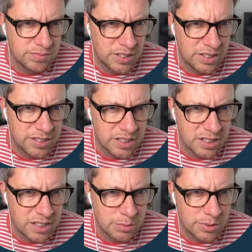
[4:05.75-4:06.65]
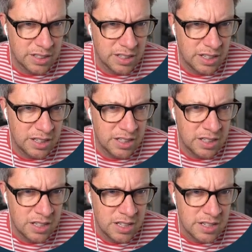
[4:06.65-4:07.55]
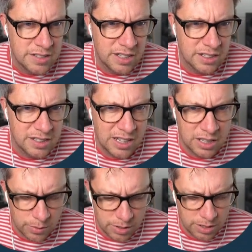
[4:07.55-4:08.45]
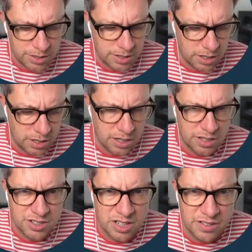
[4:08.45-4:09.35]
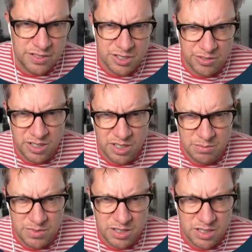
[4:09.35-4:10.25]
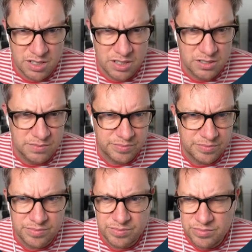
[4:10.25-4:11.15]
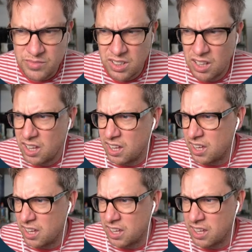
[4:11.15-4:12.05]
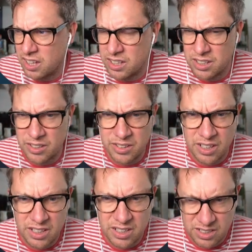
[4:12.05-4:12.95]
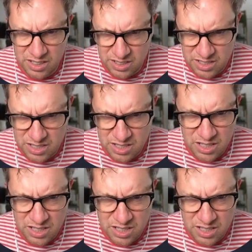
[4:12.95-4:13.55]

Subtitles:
Is it? Double click here. Select language, add JavaScript, and okay, let's